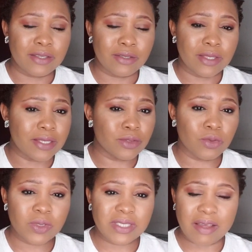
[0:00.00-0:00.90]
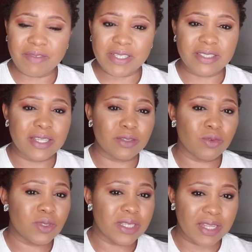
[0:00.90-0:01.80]
there's no servant, there's
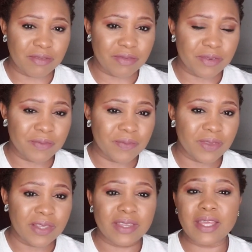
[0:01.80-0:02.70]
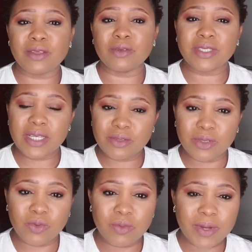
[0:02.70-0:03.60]
no slave. Then you say to
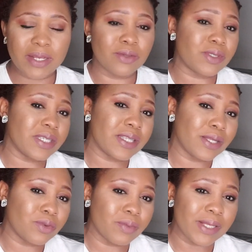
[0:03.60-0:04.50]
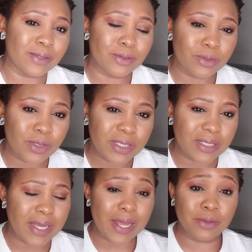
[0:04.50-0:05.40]
the woman, you sit at home and do
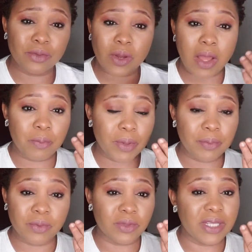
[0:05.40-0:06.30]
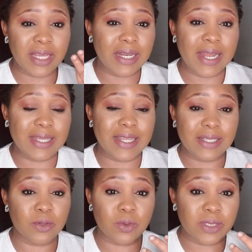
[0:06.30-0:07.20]
nothing. I don't know how people think like
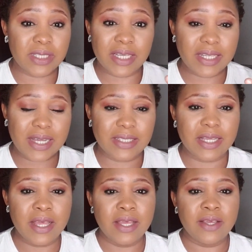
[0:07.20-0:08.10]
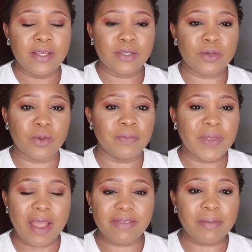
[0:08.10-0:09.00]
that or say that. So
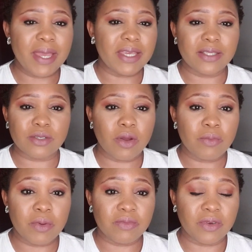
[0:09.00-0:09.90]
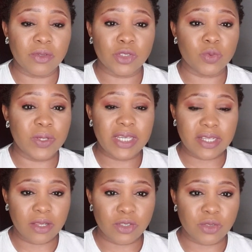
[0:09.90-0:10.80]
after my kids come home for lunch, we
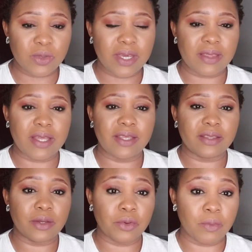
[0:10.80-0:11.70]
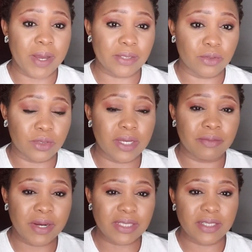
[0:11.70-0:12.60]
eat lunch together, then they
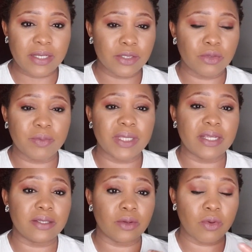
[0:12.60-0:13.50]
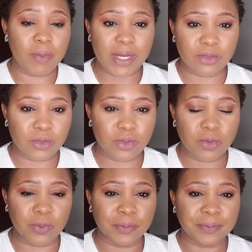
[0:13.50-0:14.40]
rest a little bit, then they go back to school.